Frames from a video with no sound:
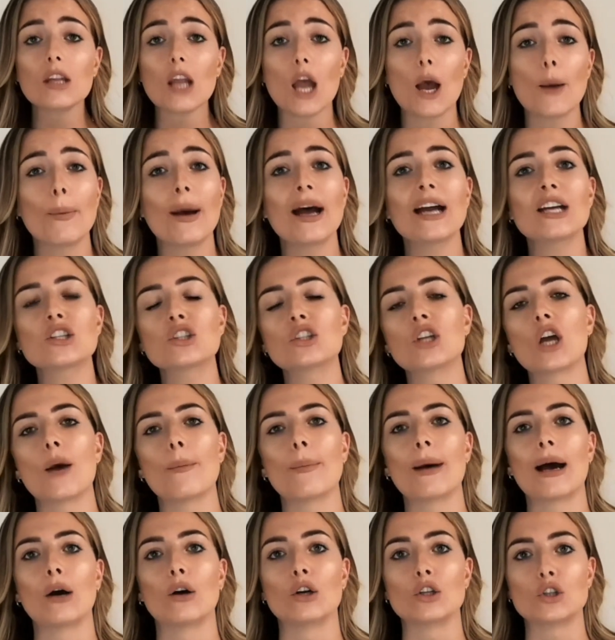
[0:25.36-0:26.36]
are passionate
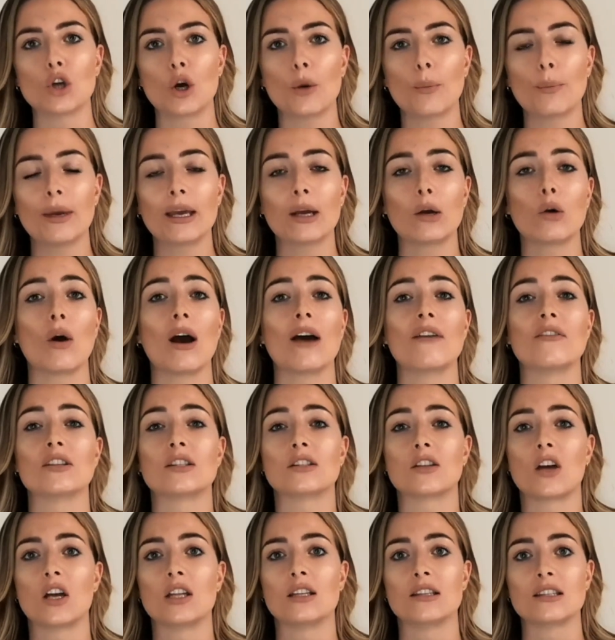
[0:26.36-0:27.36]
about a topic or have a
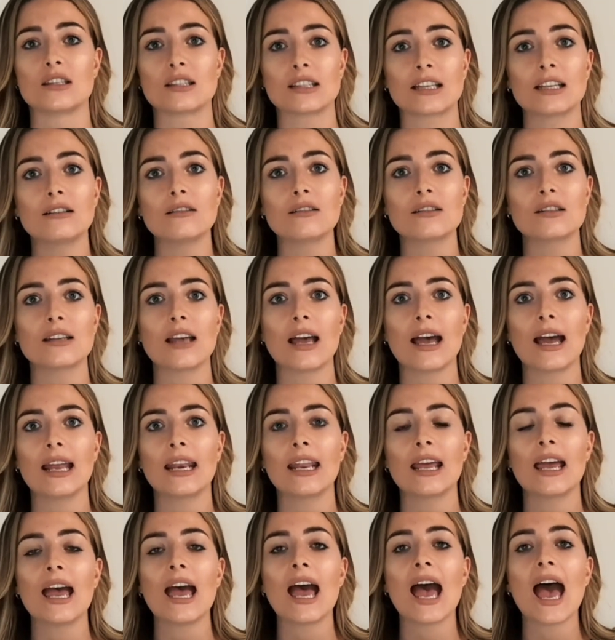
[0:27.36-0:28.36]
certain skill set,
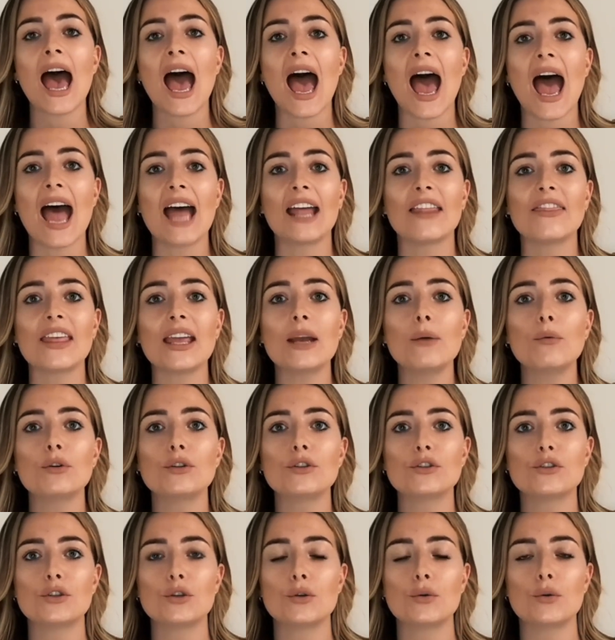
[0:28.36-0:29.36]
and they
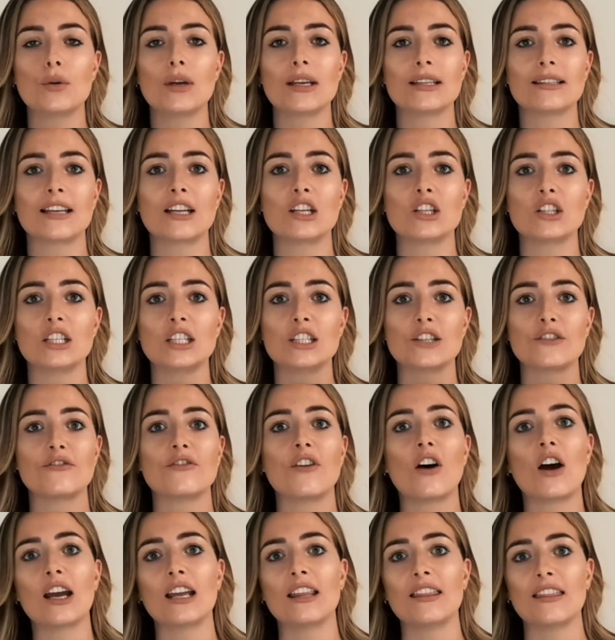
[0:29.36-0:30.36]
want to essentially
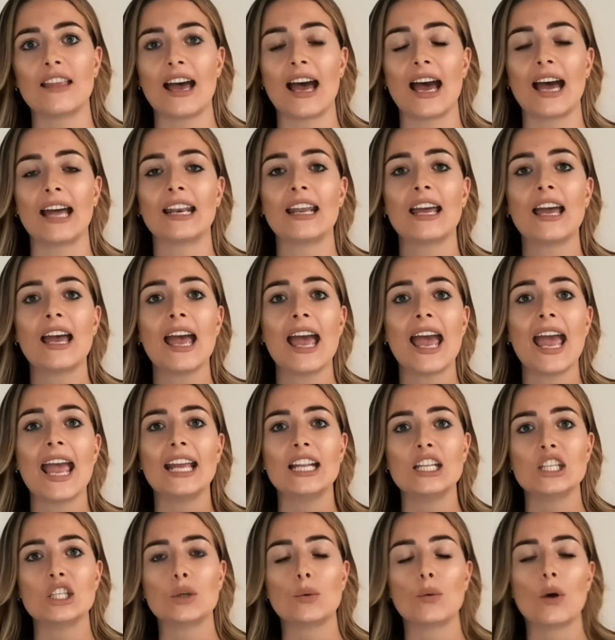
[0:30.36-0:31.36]
define that
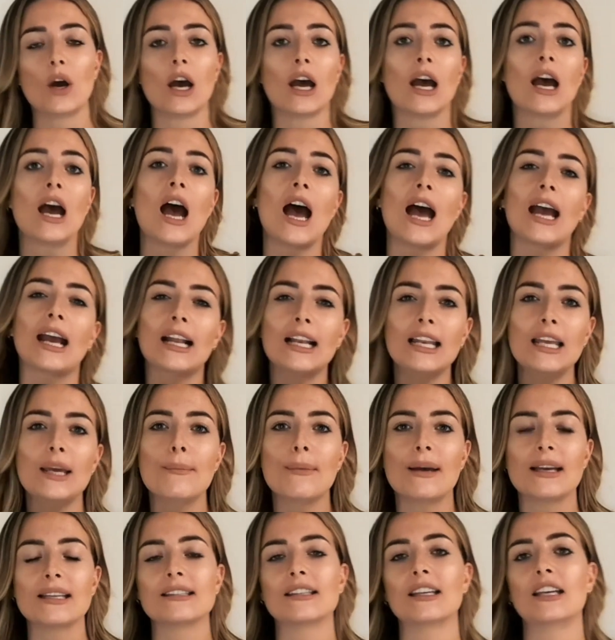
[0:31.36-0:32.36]
into a clear
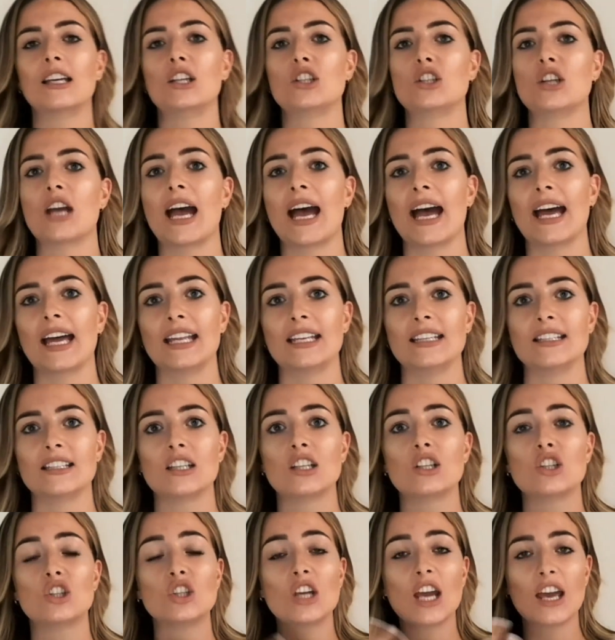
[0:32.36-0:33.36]
message and
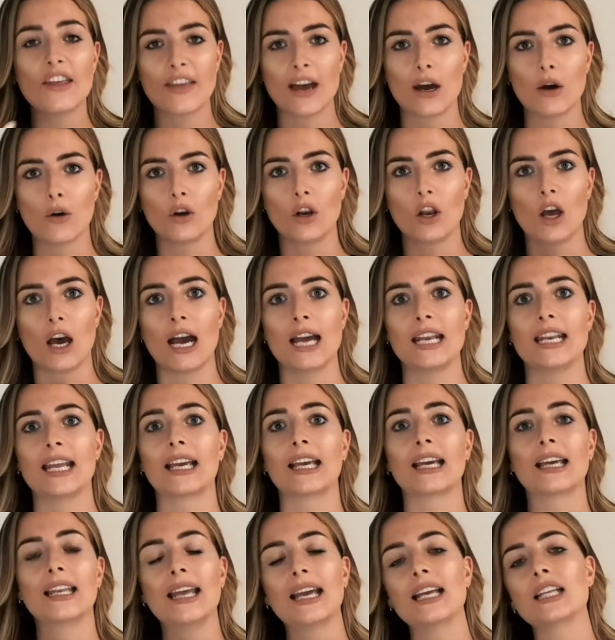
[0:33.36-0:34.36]
share that online
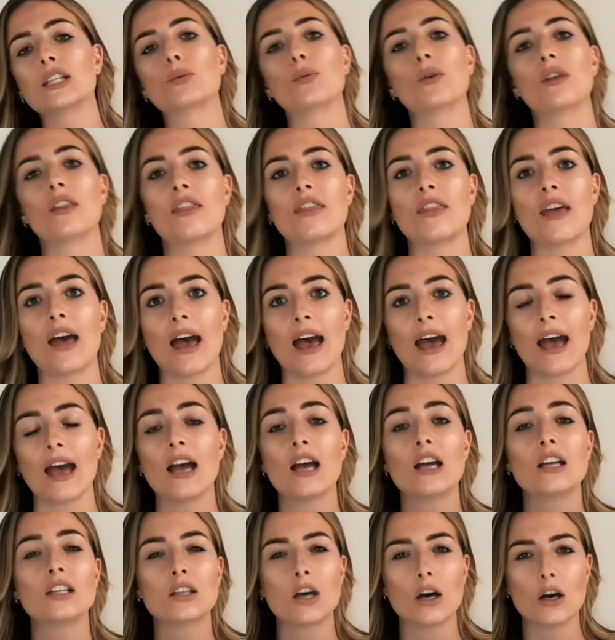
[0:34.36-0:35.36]
and connect with their
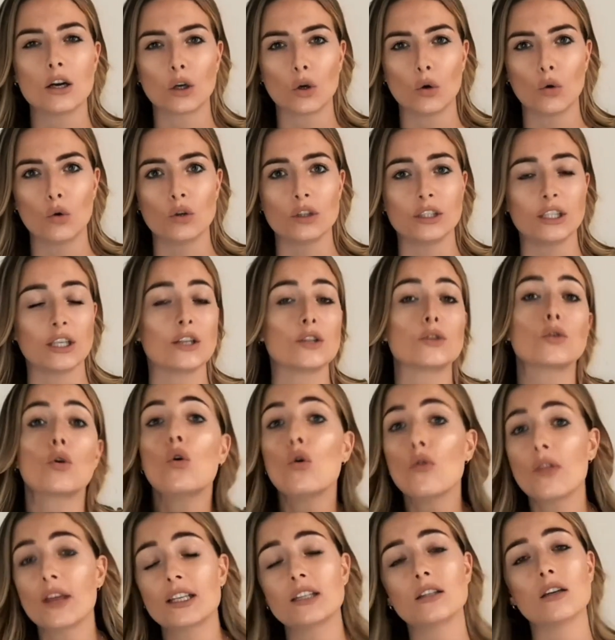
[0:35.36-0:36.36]
target audience
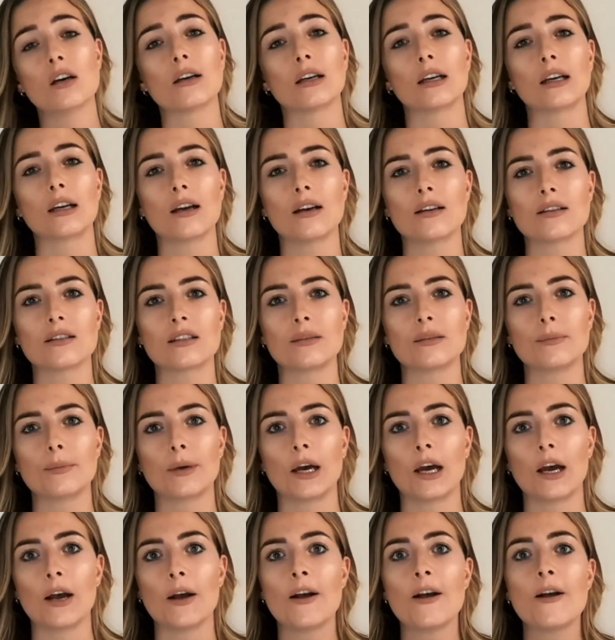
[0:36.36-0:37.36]
or their target
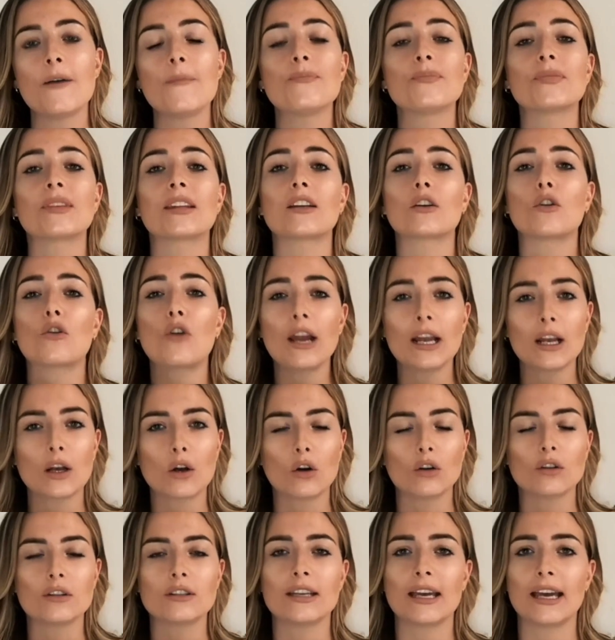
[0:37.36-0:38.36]
customer, create
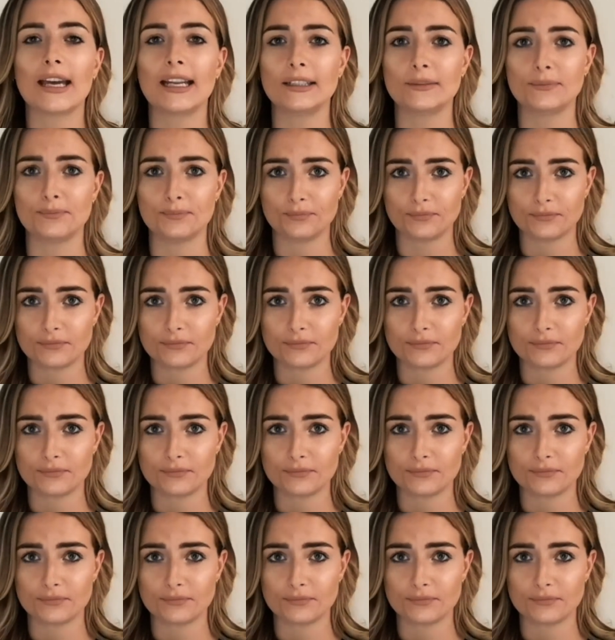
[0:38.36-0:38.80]
content